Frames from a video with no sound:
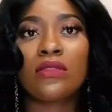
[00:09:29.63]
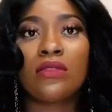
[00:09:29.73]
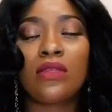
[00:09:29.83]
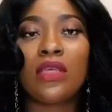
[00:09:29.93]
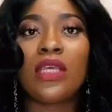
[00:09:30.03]

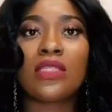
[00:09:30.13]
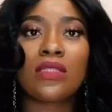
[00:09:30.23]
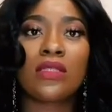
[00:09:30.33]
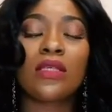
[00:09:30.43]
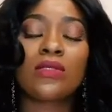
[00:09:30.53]

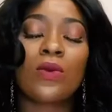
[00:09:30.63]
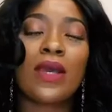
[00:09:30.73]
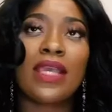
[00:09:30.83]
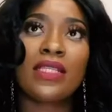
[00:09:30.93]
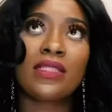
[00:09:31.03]
it's
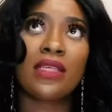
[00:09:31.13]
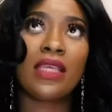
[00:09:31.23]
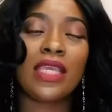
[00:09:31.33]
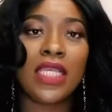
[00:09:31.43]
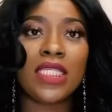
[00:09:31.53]
quite
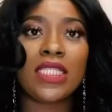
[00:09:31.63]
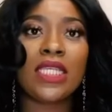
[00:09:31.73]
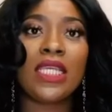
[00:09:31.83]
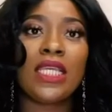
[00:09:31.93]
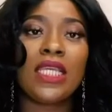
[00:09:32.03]

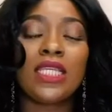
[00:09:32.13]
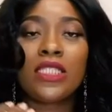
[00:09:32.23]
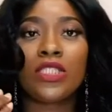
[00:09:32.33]
easy.